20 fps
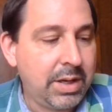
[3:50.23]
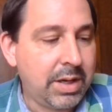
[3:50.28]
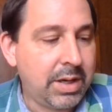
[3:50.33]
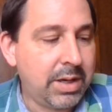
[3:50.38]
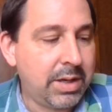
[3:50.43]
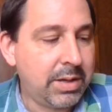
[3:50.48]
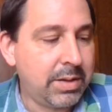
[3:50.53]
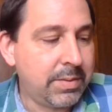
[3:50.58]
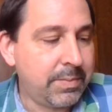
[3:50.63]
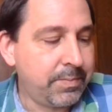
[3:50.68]

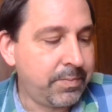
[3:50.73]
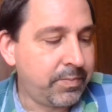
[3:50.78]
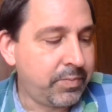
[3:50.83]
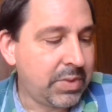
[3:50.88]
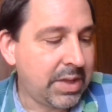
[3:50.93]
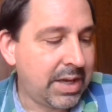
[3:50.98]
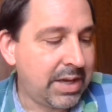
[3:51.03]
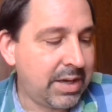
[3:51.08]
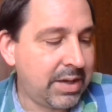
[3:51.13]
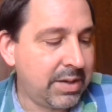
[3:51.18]

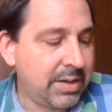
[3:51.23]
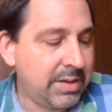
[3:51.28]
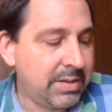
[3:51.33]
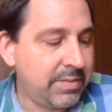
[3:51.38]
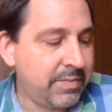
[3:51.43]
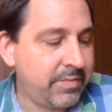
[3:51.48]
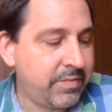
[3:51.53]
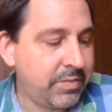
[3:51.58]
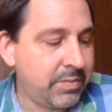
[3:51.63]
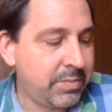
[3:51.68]

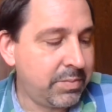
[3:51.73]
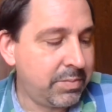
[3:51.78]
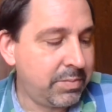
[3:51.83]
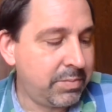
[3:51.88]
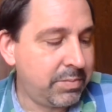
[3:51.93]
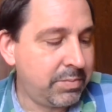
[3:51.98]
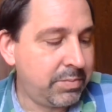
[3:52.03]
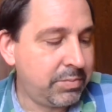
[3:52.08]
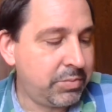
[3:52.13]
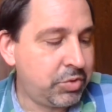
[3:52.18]
I've
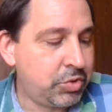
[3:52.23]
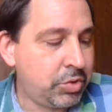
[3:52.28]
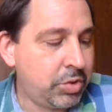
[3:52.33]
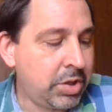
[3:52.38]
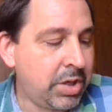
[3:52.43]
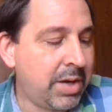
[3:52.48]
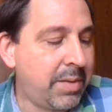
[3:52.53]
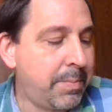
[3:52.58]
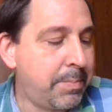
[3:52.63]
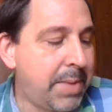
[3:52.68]

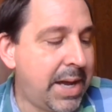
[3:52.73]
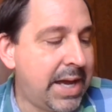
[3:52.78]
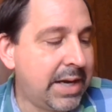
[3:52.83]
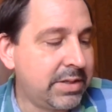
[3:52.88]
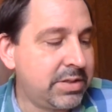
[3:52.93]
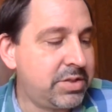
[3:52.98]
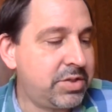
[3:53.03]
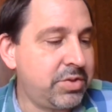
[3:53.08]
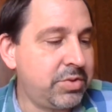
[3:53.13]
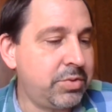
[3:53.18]
come
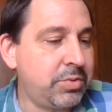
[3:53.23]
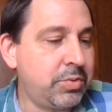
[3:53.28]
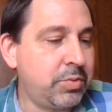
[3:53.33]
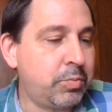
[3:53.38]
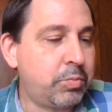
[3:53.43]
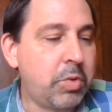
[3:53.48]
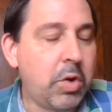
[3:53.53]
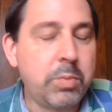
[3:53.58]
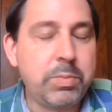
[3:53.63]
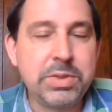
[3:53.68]
back to
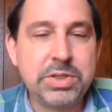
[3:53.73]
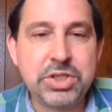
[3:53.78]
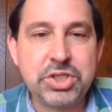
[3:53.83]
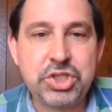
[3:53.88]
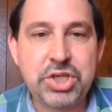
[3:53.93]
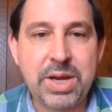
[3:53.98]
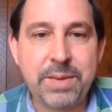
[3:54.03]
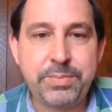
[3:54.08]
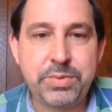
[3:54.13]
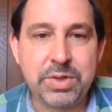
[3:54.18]
Romans
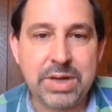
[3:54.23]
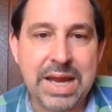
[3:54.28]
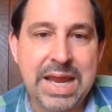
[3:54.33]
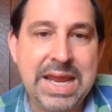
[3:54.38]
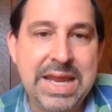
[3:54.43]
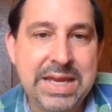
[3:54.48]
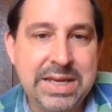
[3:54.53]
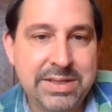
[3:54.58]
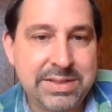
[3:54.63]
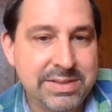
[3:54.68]
chapter
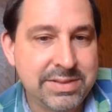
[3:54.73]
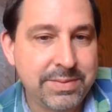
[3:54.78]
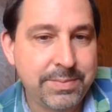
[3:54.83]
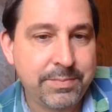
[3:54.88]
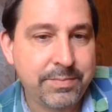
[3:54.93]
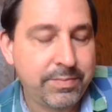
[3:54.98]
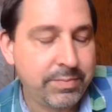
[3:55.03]
8.